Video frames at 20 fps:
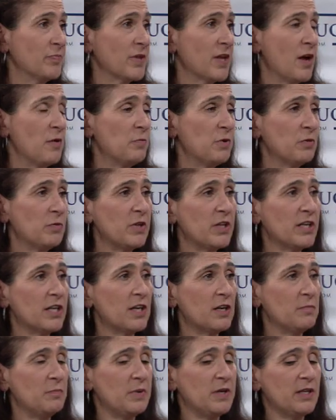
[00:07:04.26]
And we're really
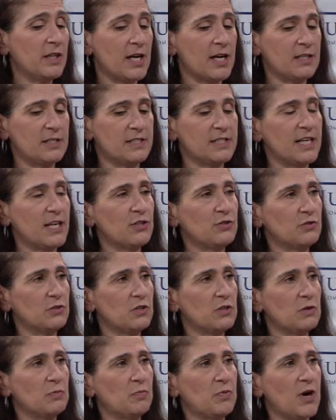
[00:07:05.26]
going to be that
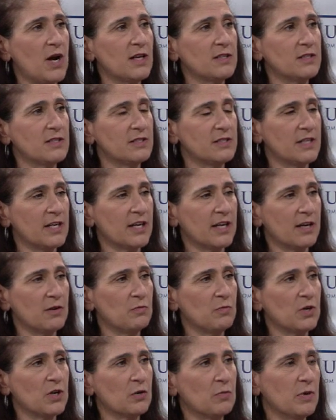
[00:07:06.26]
central processing
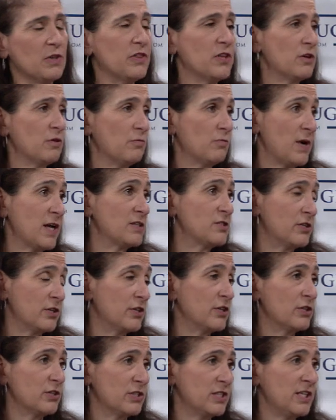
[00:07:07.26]
and work with the rest
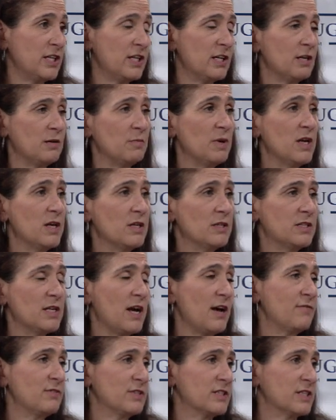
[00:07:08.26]
of their team to
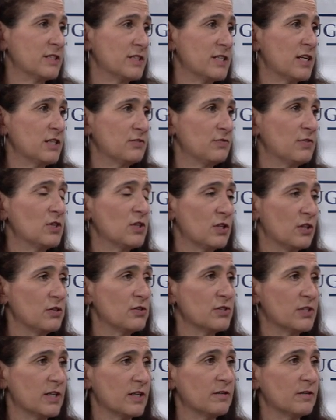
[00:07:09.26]
have a successful closing.